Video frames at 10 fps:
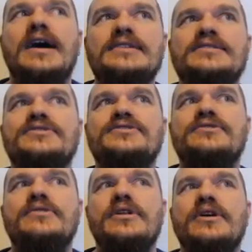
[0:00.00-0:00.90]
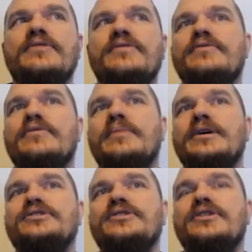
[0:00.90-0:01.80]
access to a lot of
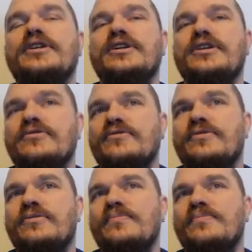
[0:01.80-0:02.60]
information in a useful